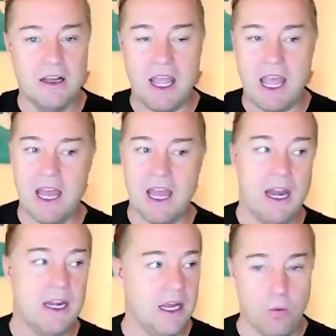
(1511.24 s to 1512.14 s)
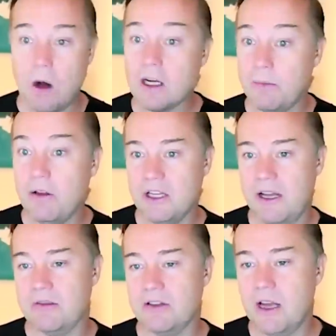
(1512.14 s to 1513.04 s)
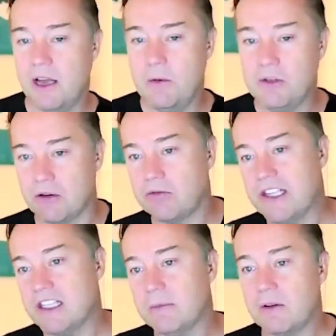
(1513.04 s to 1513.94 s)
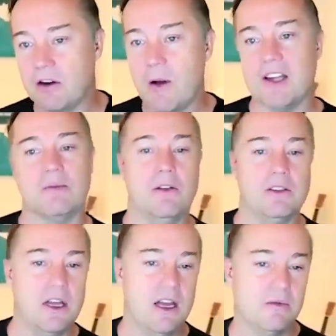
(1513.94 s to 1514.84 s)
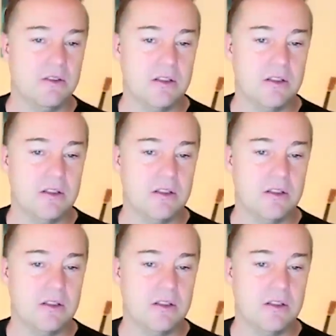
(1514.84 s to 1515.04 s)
And it worked both times. It was a reasonable request both times.